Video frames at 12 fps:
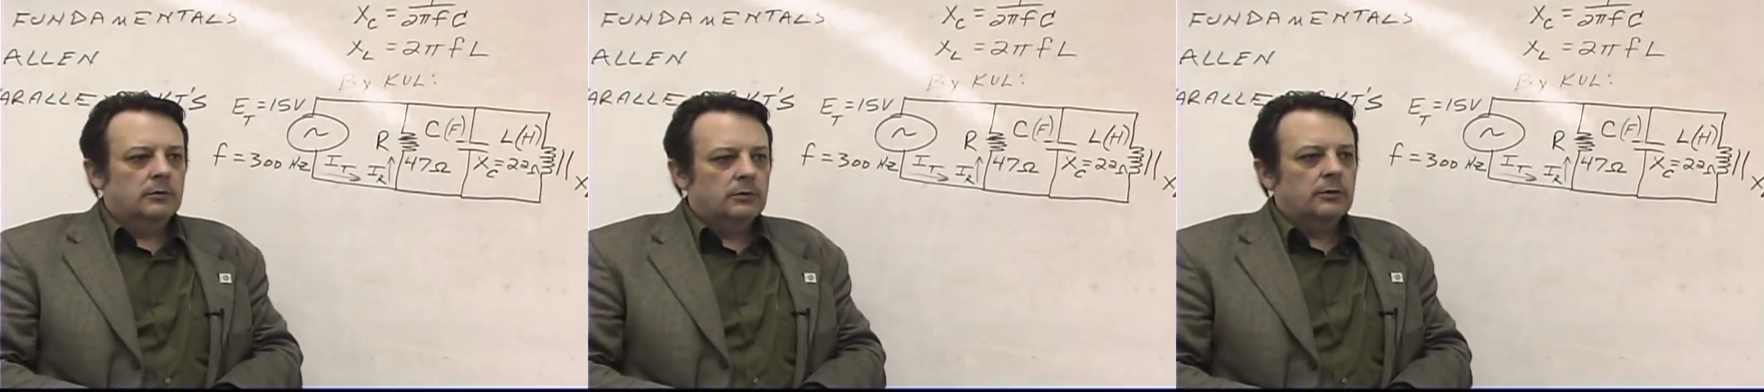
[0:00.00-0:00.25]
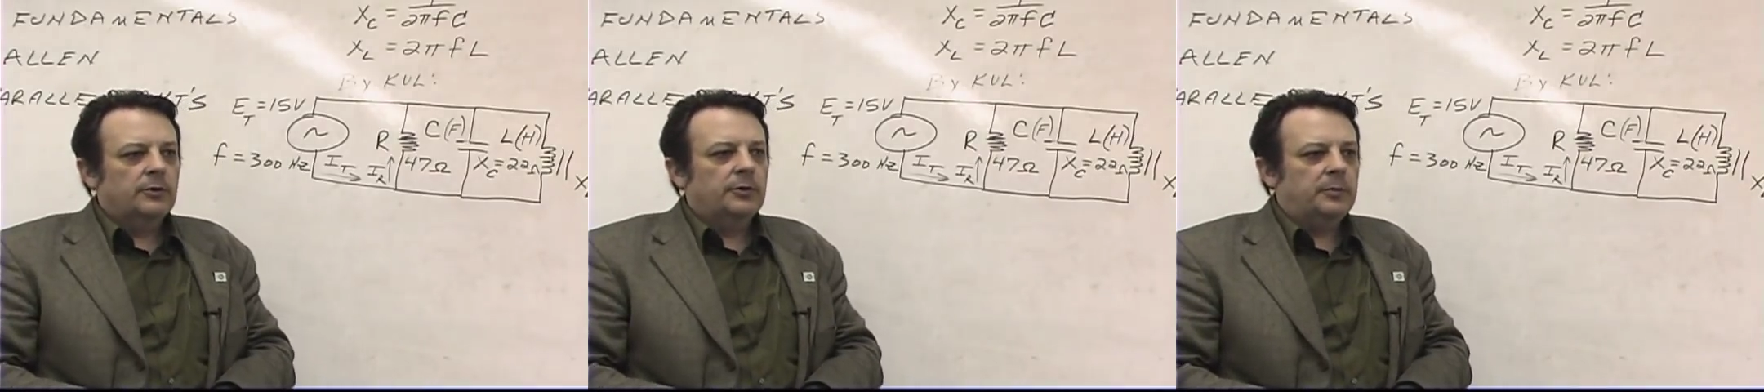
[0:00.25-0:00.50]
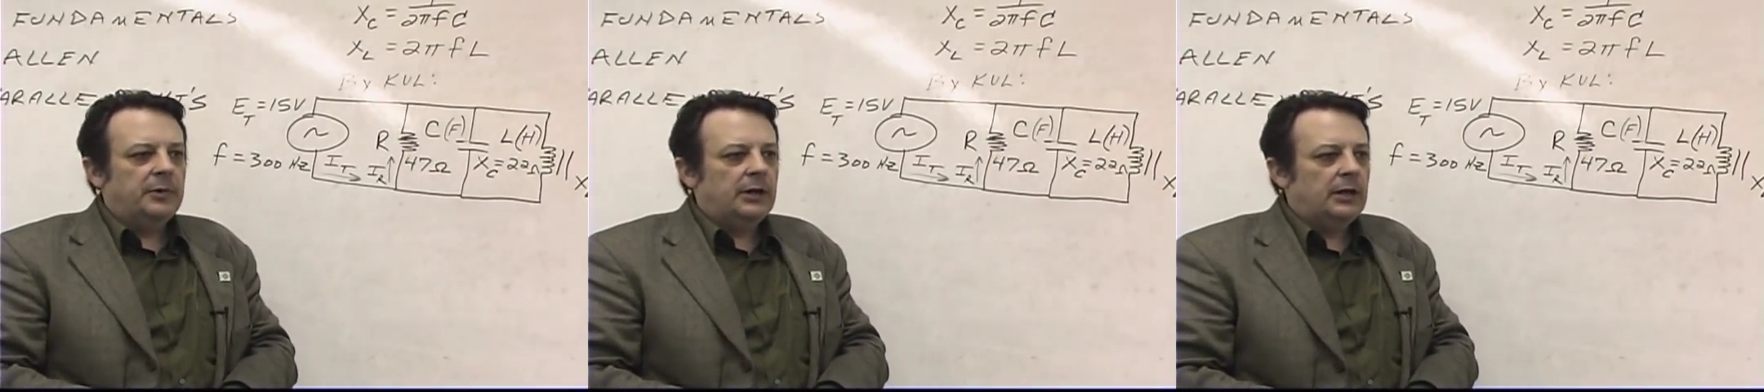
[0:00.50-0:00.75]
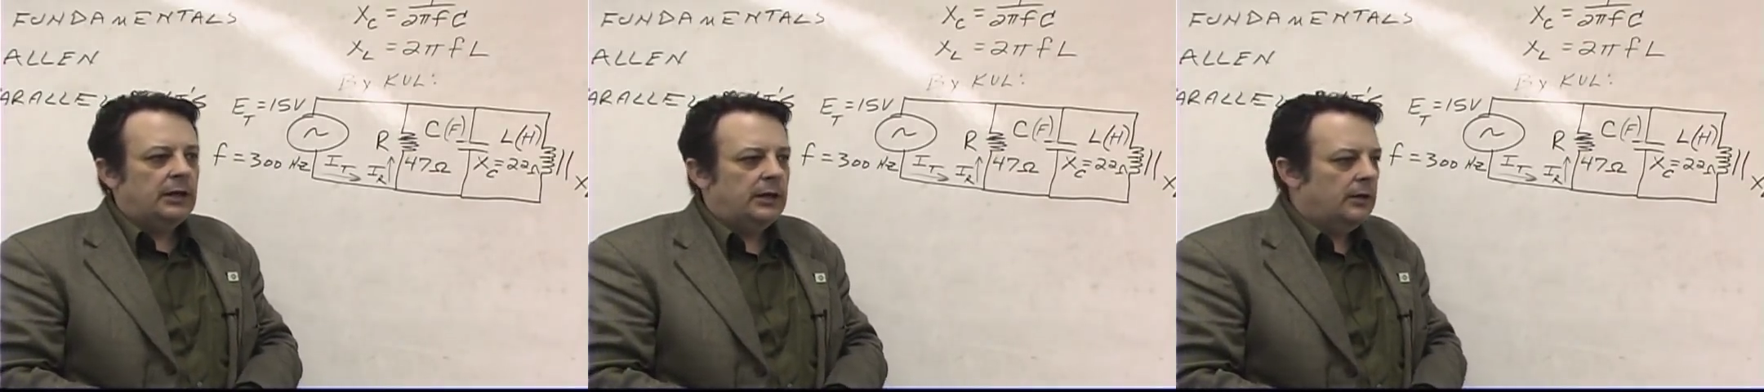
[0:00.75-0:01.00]
It would be
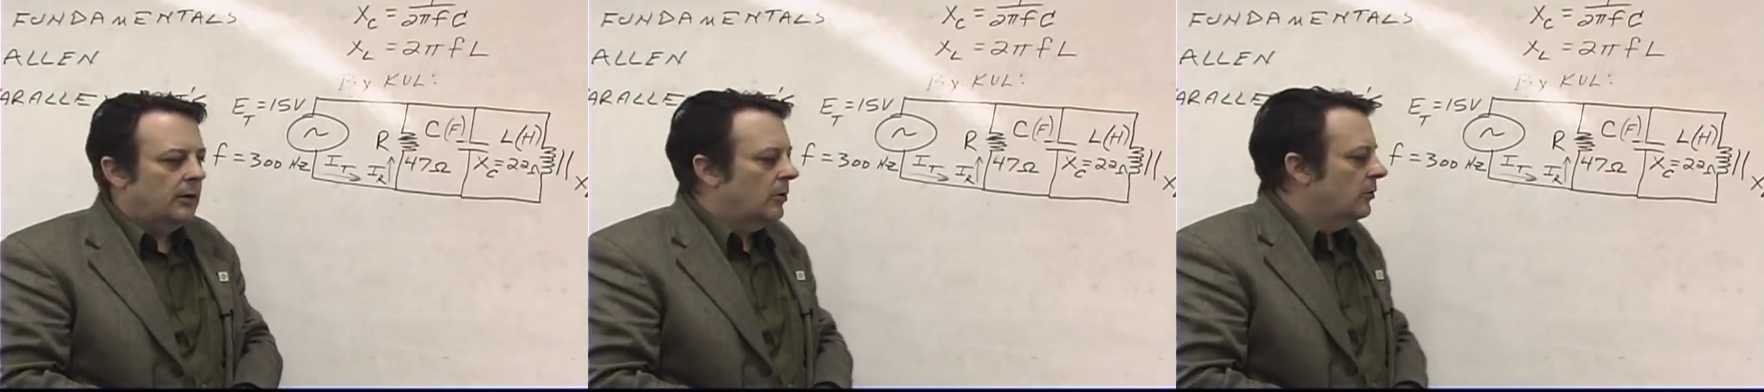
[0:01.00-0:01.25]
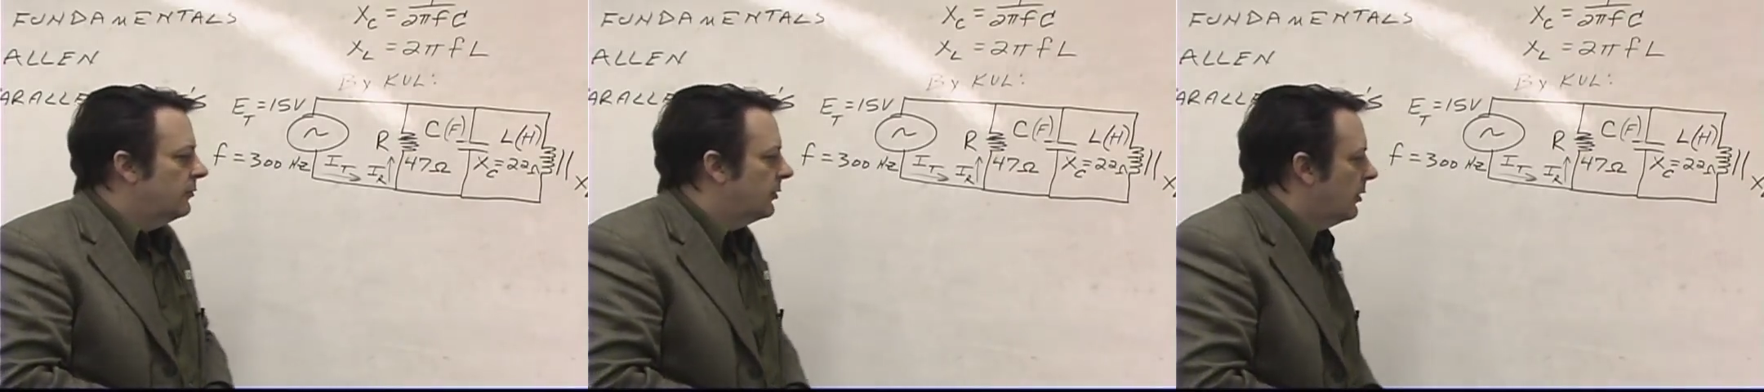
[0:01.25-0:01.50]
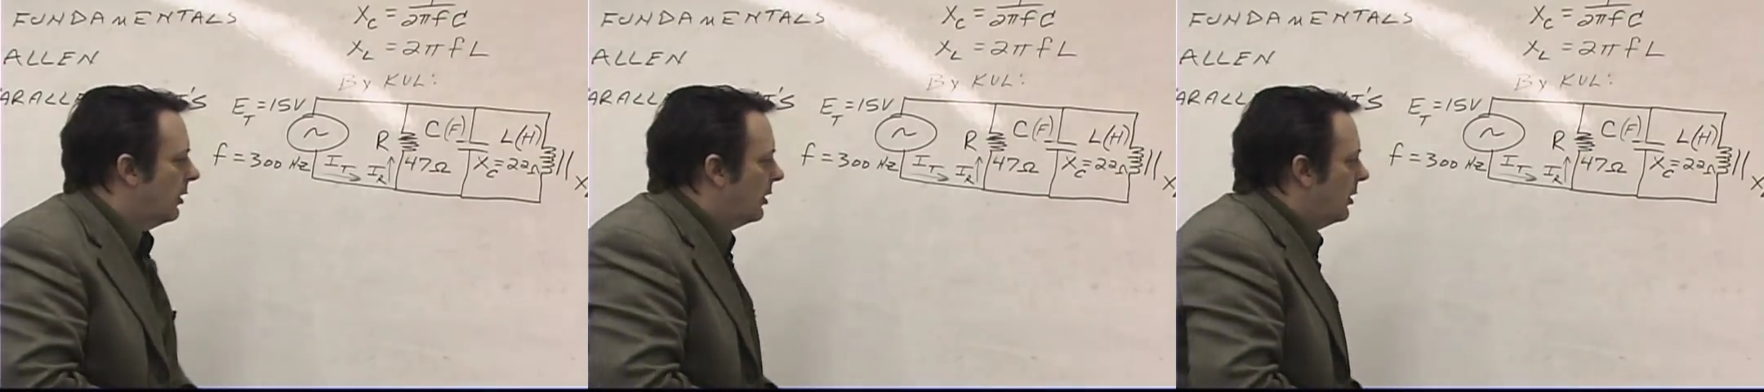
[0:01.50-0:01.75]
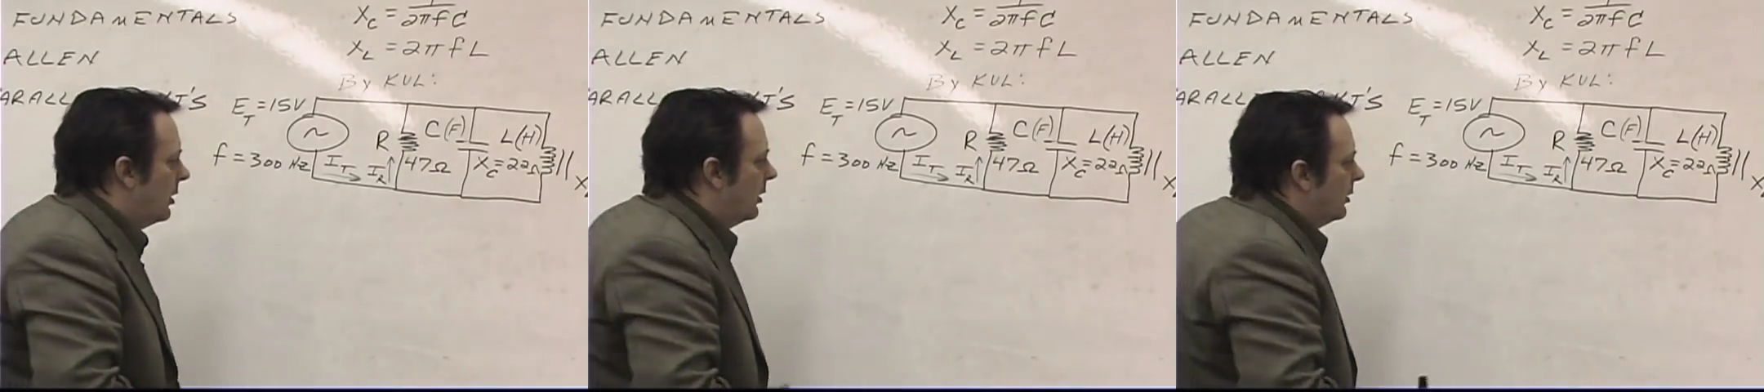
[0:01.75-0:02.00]
E over
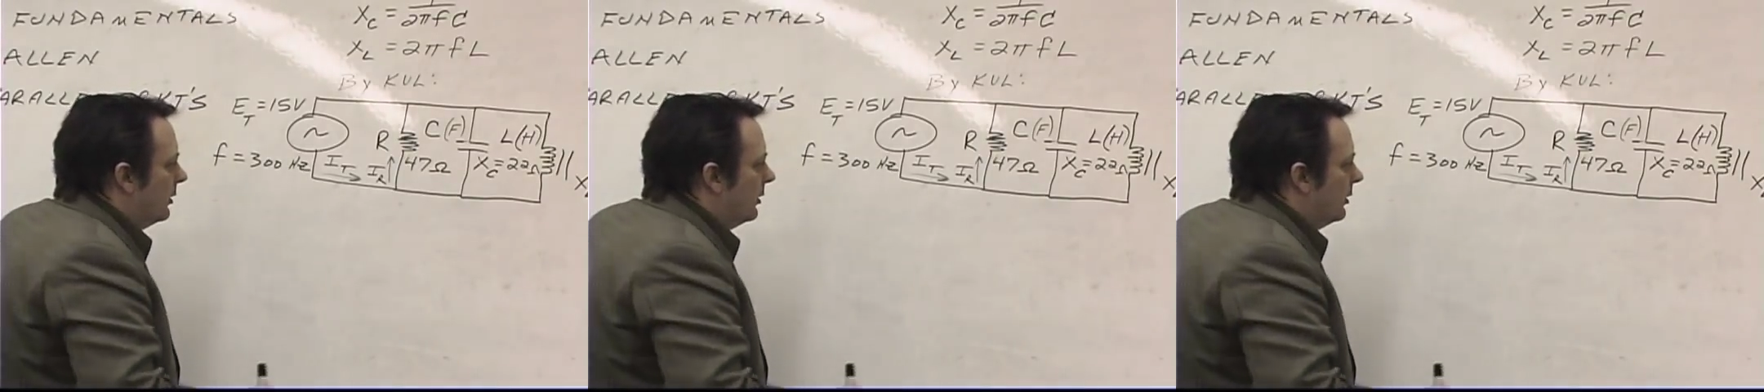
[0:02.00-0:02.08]
R.